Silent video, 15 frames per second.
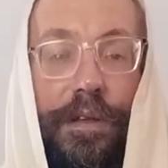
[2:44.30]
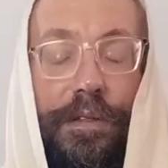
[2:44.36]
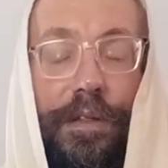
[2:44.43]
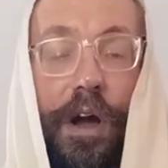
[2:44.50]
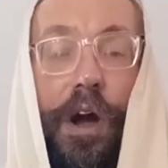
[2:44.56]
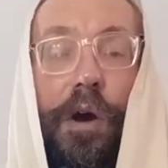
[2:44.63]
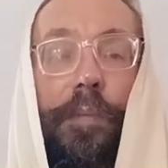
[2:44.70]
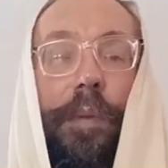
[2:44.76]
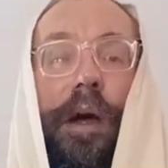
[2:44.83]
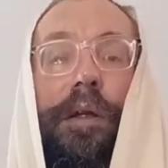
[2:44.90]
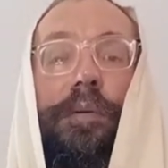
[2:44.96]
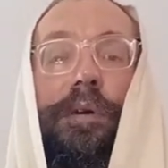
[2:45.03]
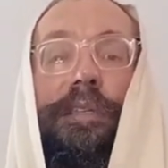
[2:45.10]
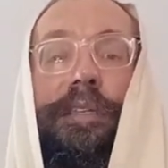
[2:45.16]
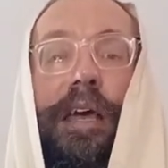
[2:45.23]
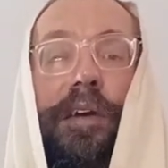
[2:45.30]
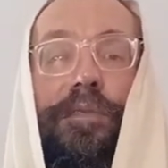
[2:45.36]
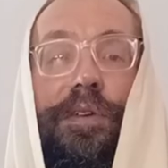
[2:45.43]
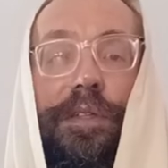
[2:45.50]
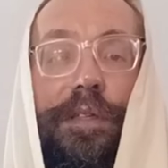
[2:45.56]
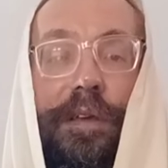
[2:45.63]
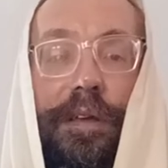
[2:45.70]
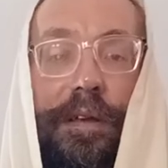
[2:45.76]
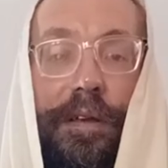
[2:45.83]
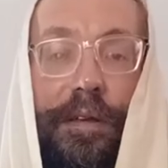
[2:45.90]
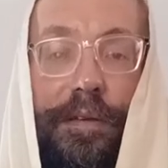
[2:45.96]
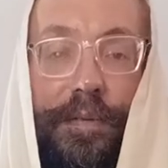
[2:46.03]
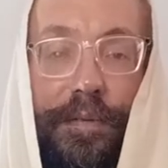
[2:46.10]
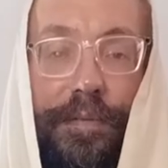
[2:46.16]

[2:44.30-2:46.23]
No, but it was everything.